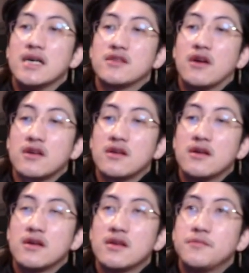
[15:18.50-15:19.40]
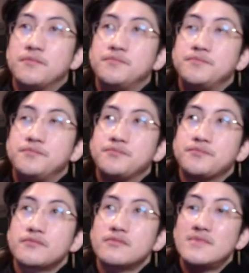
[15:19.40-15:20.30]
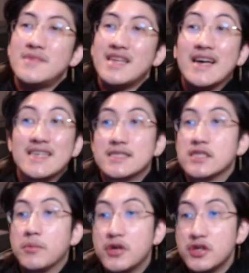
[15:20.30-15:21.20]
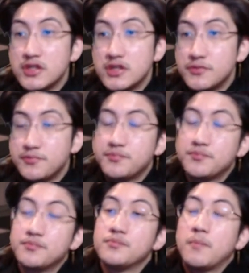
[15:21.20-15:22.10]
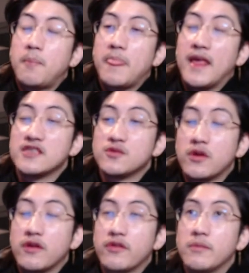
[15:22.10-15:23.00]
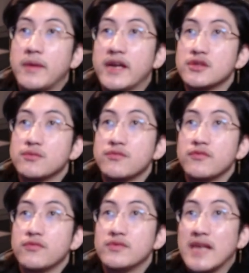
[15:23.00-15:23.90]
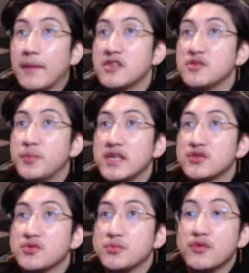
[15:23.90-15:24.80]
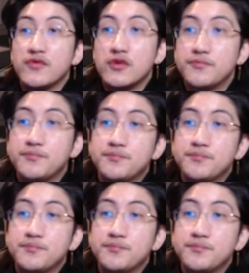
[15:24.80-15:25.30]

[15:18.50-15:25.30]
Targon has Sunburst as one of their major damage based removal.